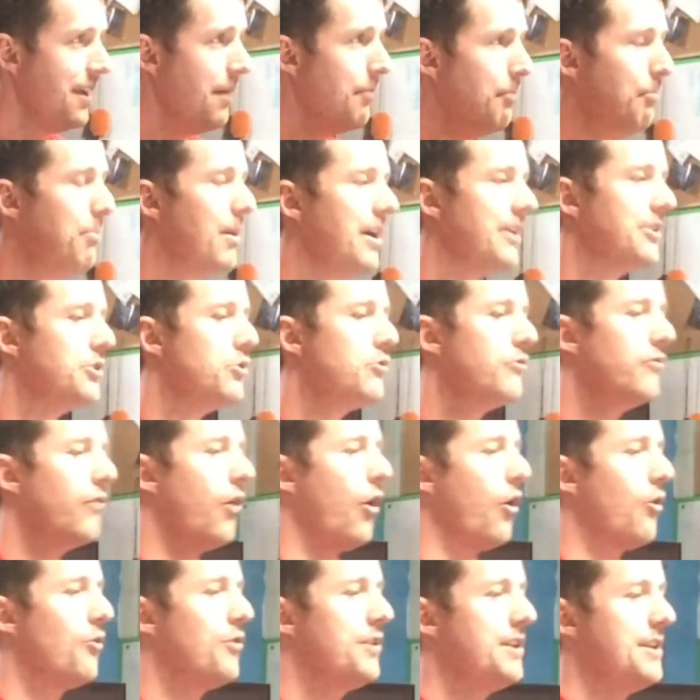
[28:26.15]
But you've
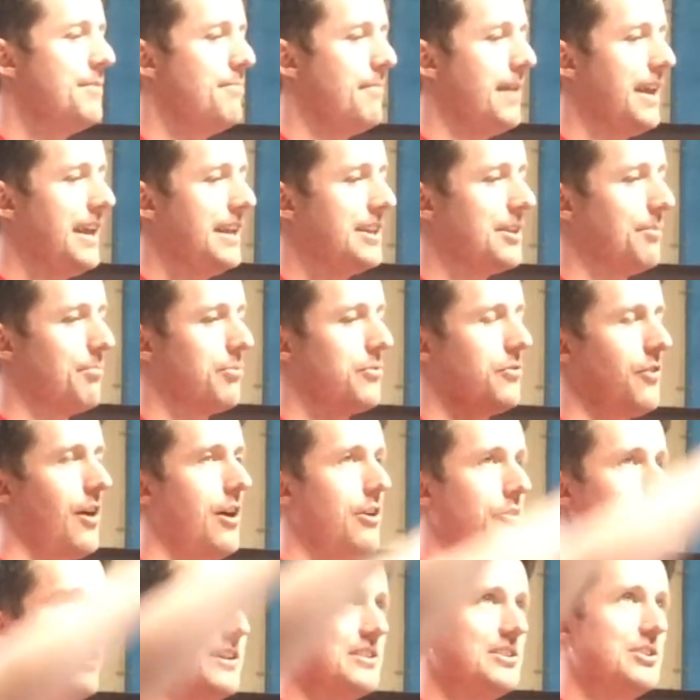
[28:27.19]
already made the
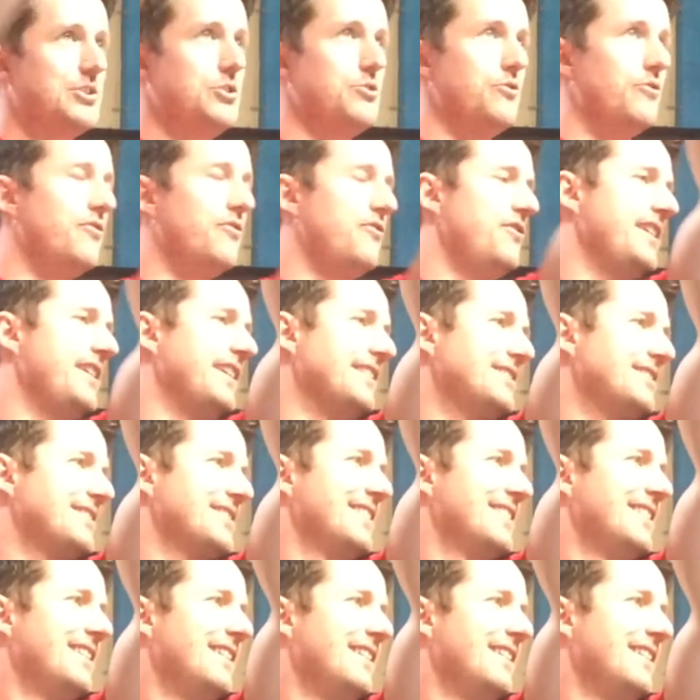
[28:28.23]
progress to fit,